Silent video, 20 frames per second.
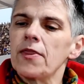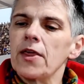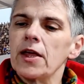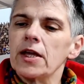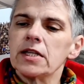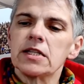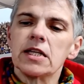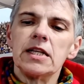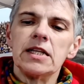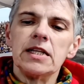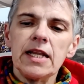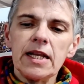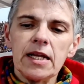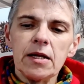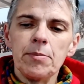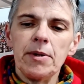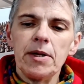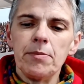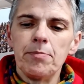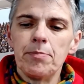There's a
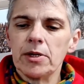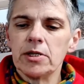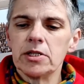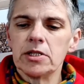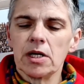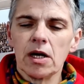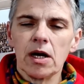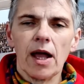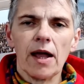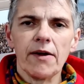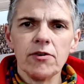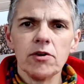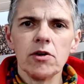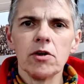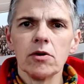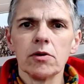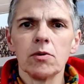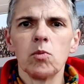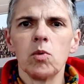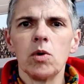little bit of bunching. I haven't
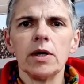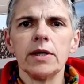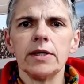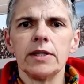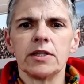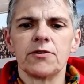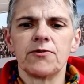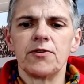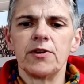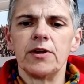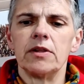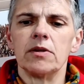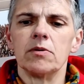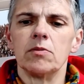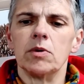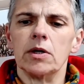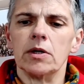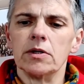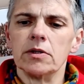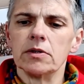got the widest feet in the
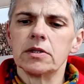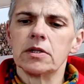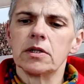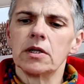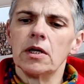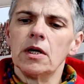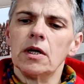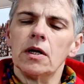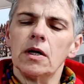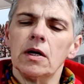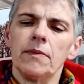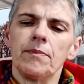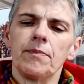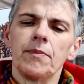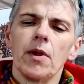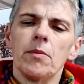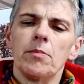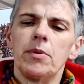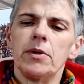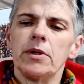world,
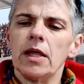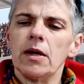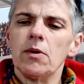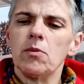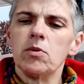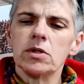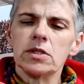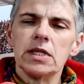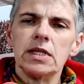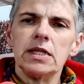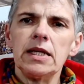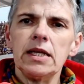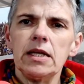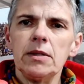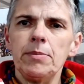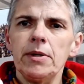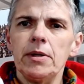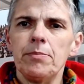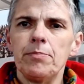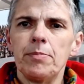but there was a
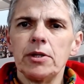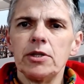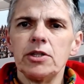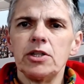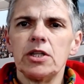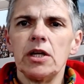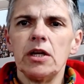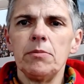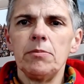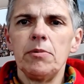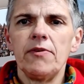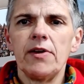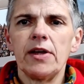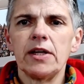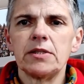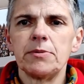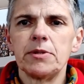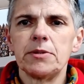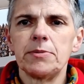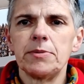little bit of bunching, a little bit of
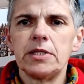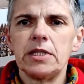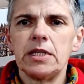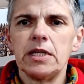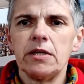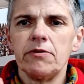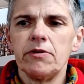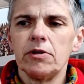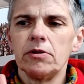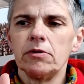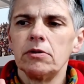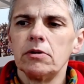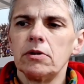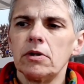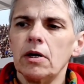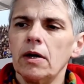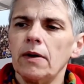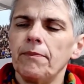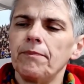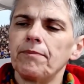excess material,
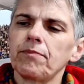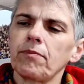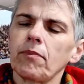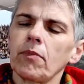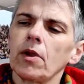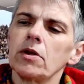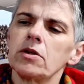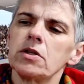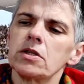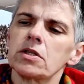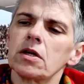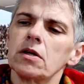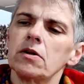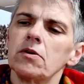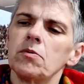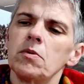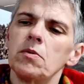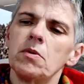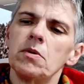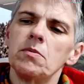just
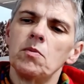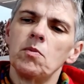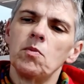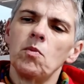kind of